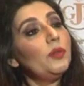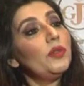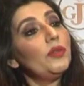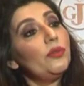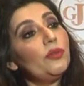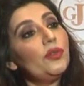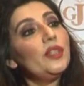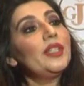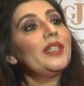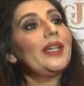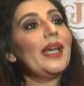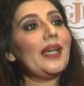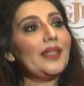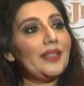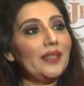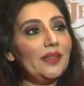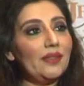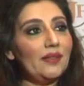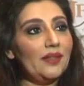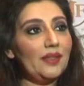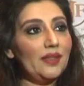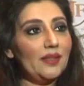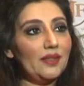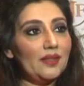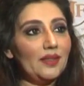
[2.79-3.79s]
different
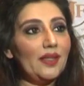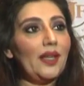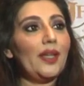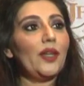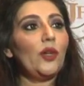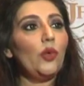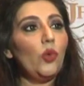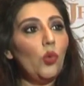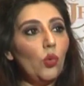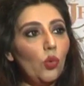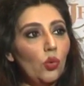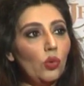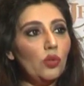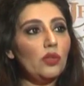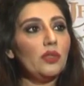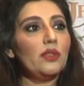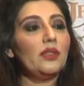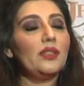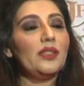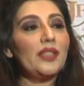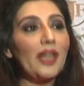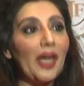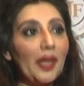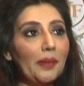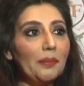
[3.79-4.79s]
categories like gold,
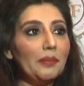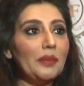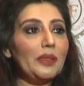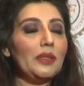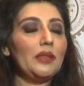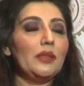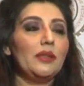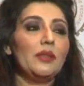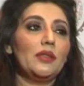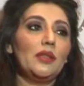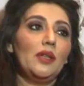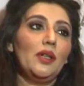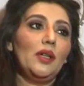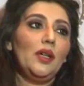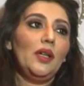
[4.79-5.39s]
diamond,